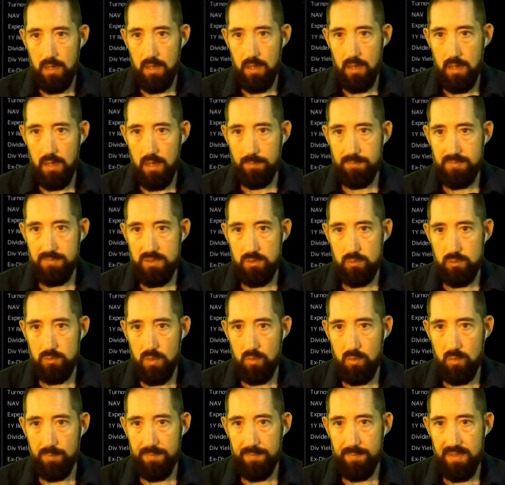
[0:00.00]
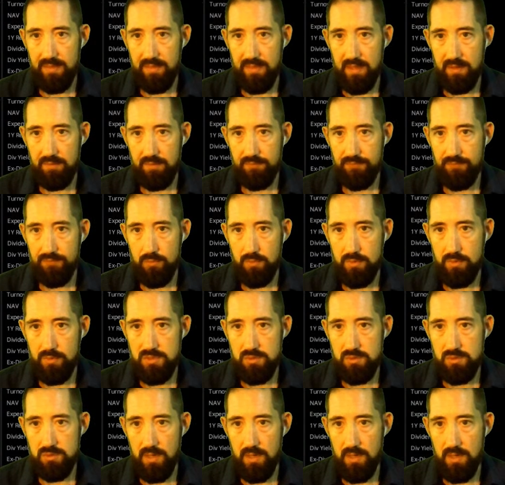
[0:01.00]
up to what would be then
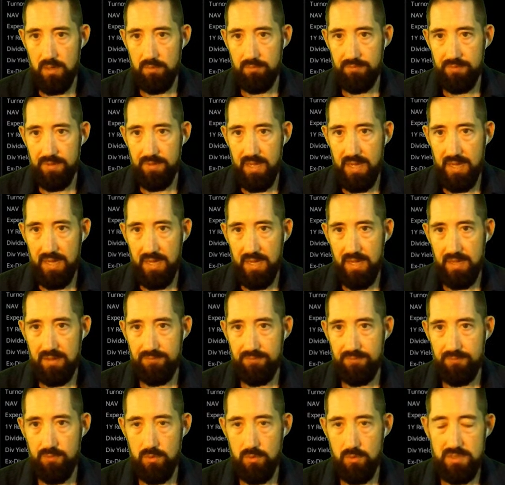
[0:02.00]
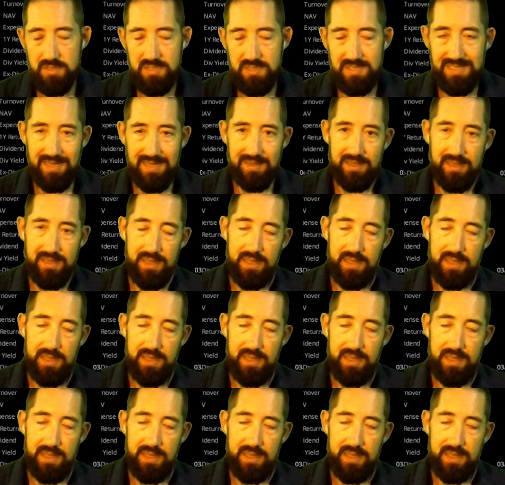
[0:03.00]
412.84.